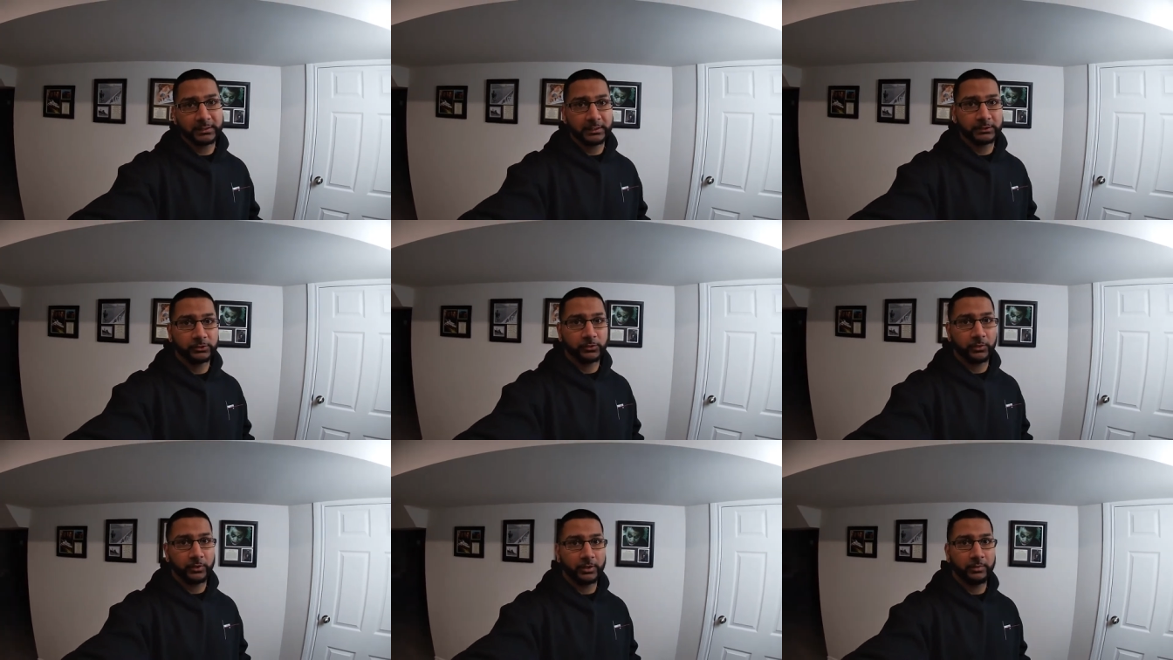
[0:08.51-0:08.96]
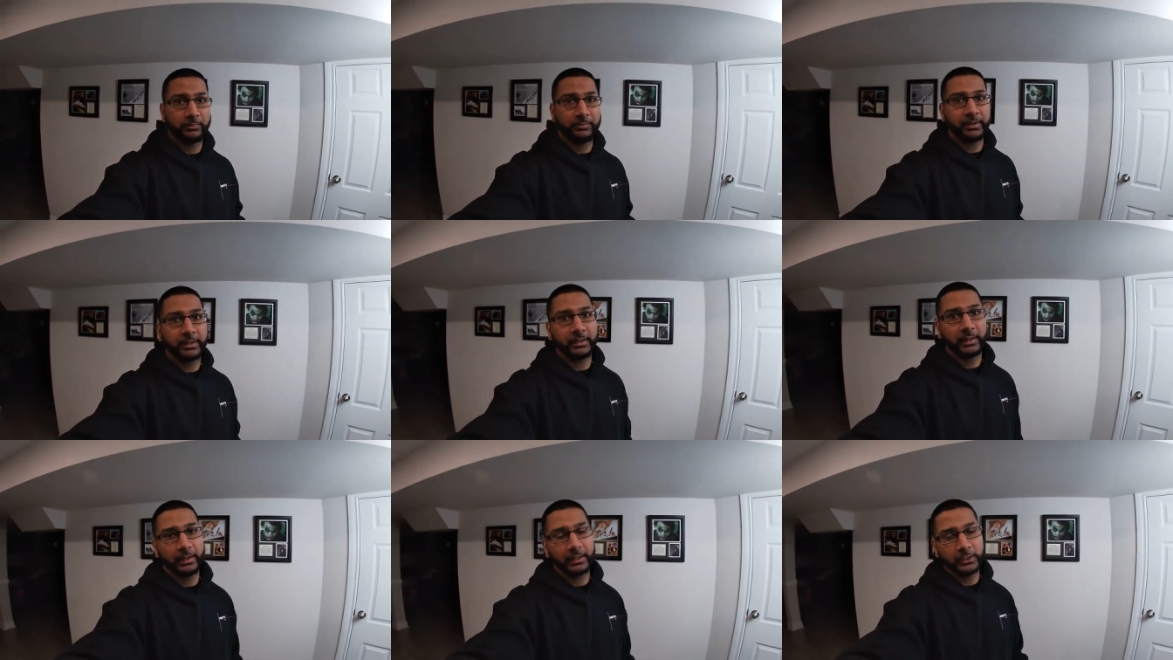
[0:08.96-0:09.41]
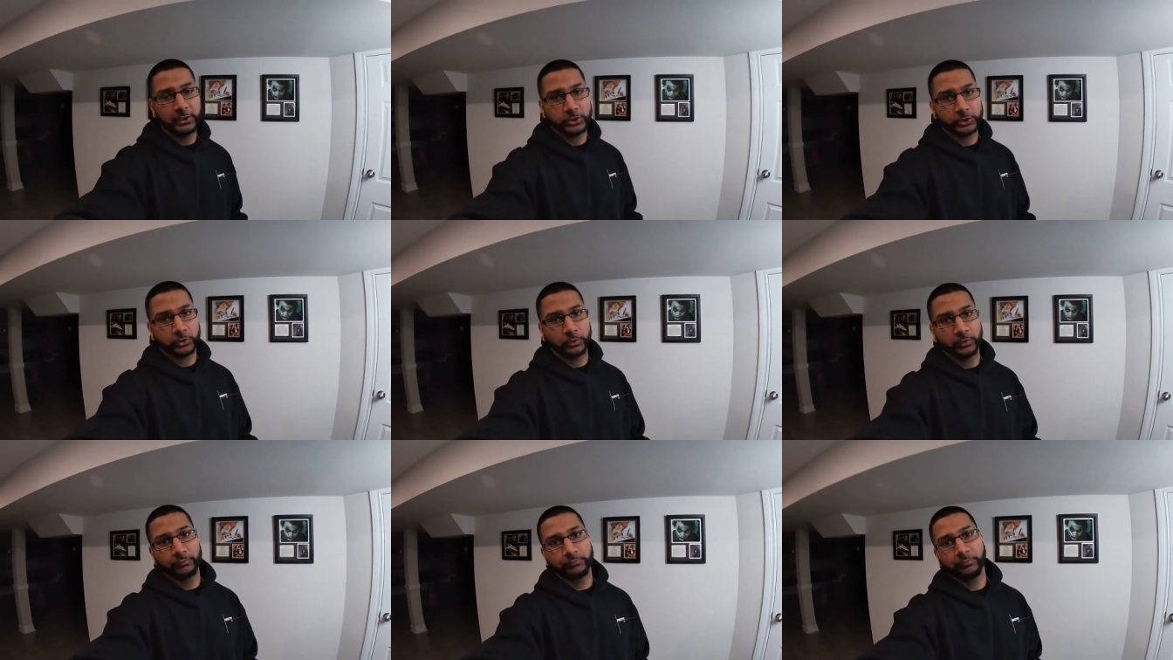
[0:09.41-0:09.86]
It's going to be a
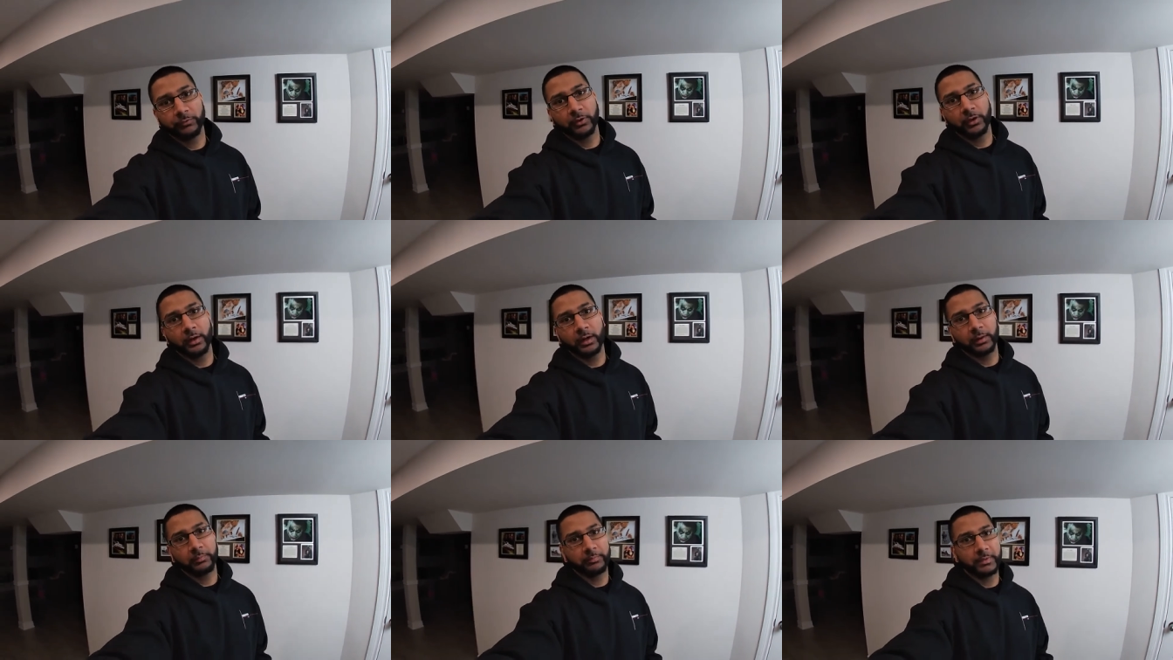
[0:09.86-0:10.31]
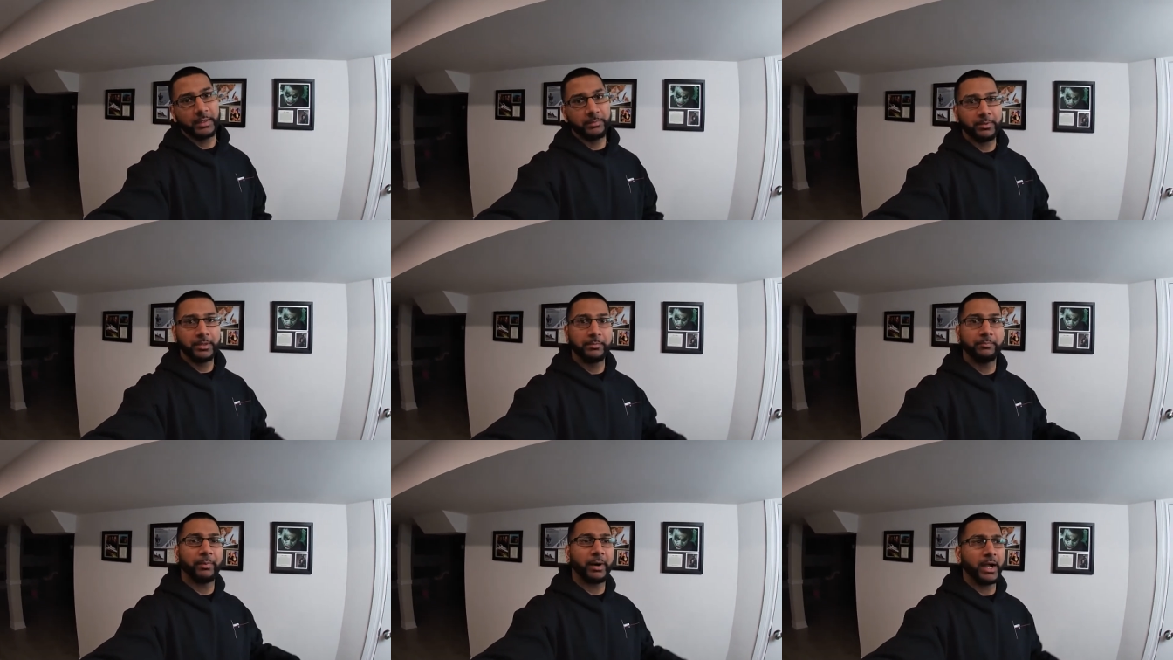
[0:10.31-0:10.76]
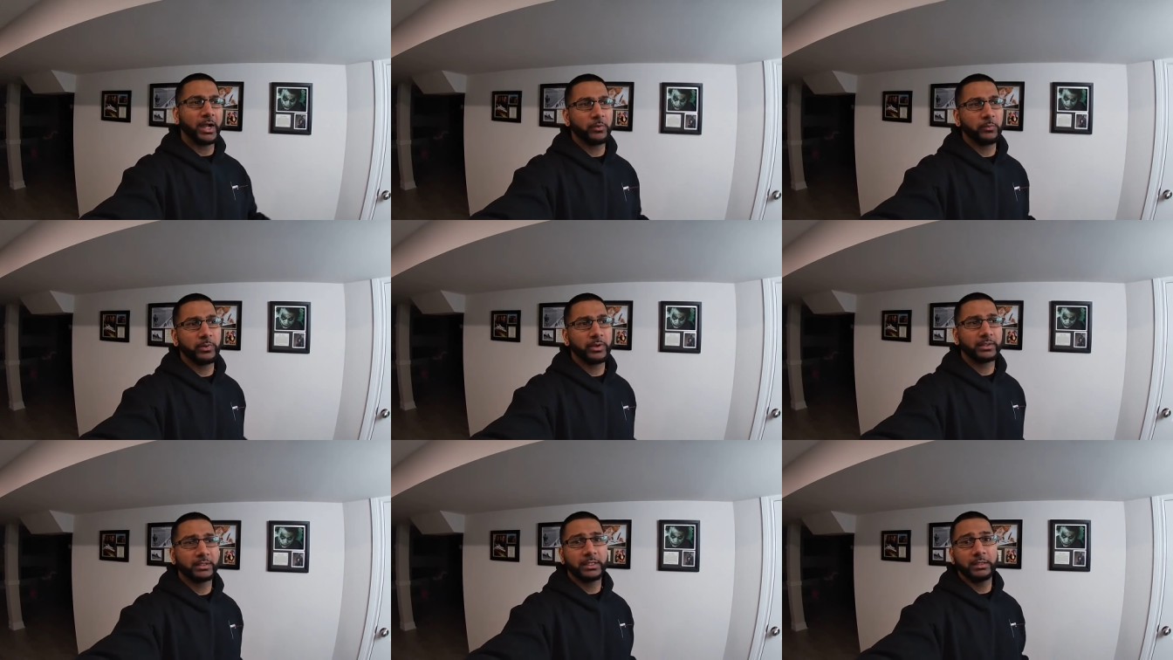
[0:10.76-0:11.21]
short vlog, maybe
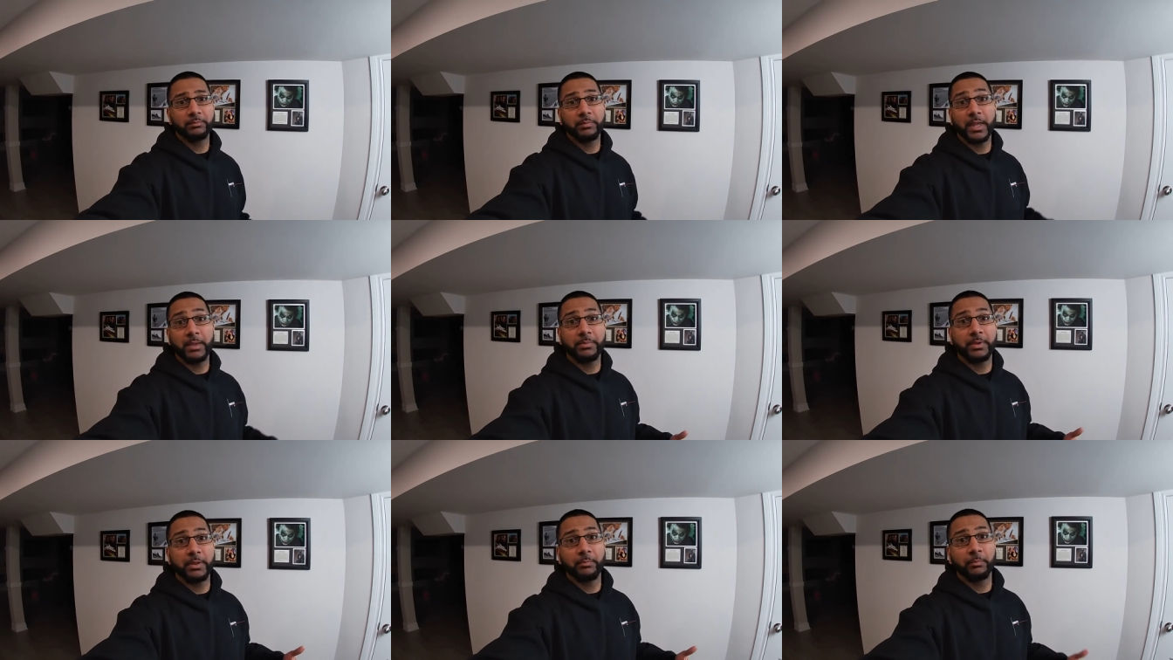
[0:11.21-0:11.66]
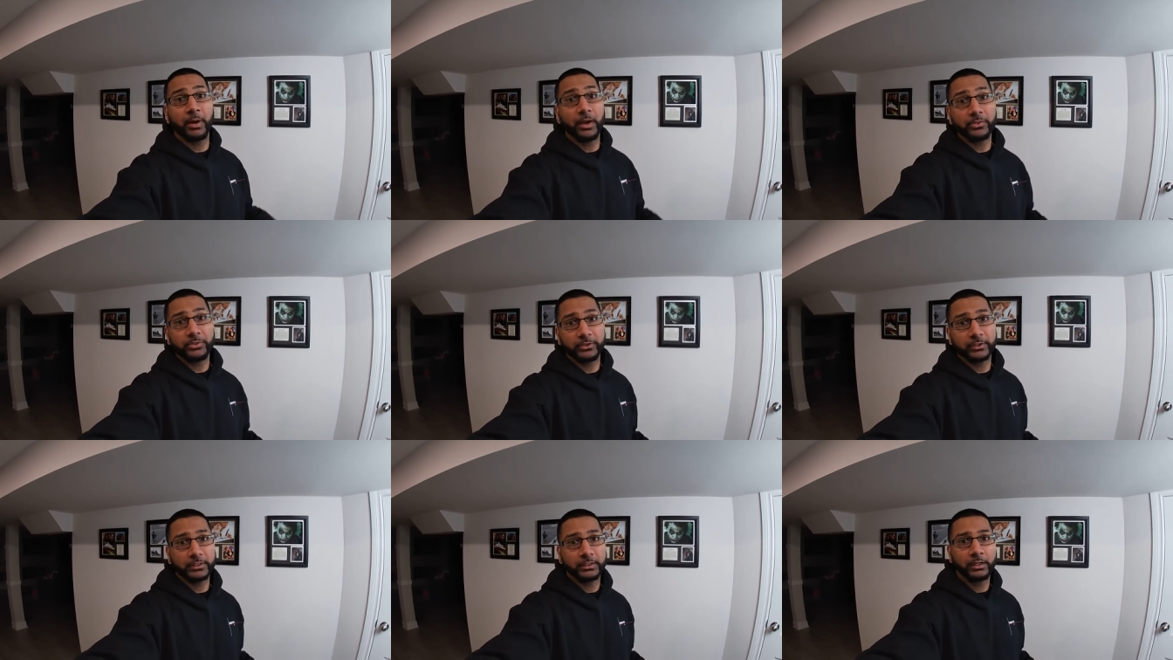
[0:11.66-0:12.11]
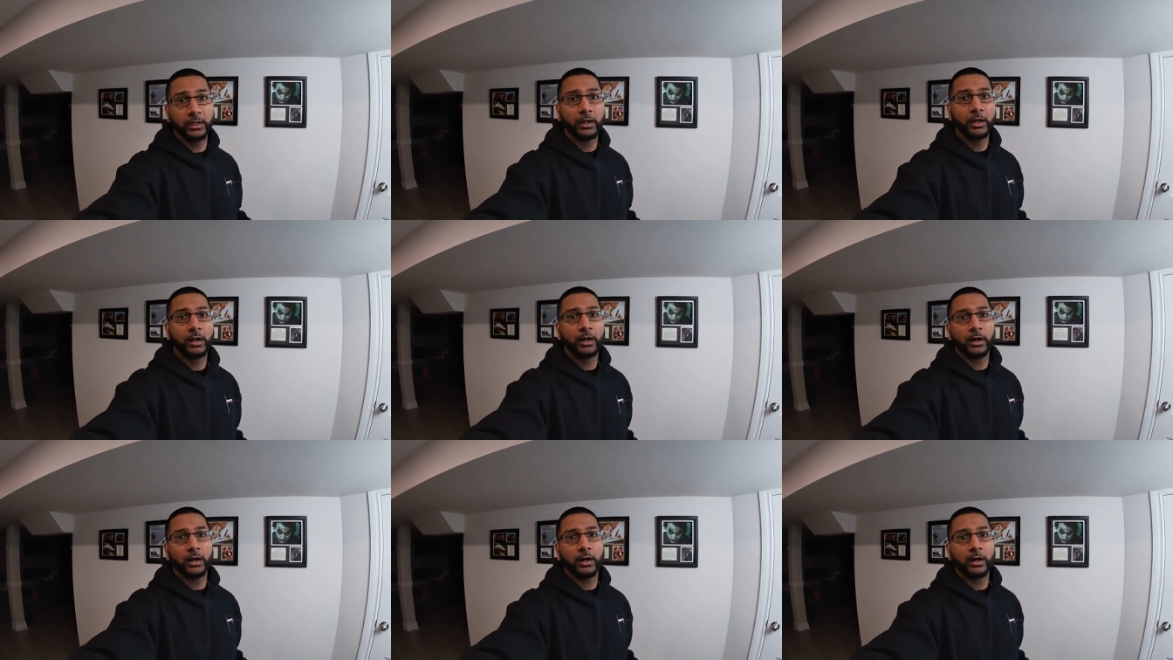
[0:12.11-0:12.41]
bi-weekly, maybe monthly,